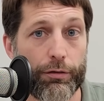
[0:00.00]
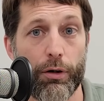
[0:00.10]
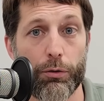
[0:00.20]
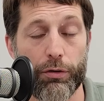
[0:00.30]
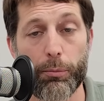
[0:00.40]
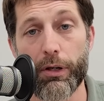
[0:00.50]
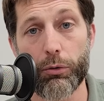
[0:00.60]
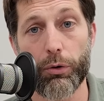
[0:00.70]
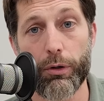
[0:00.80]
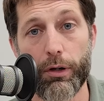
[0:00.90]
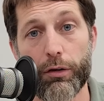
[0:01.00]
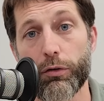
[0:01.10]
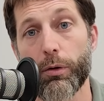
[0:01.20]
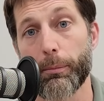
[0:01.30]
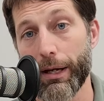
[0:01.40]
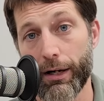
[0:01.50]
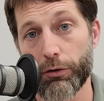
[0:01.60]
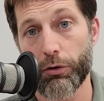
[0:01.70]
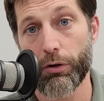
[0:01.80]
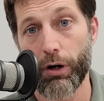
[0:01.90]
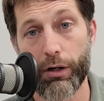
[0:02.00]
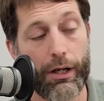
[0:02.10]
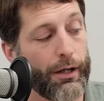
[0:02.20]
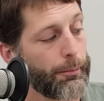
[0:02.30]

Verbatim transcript: So some indoor units may not turn on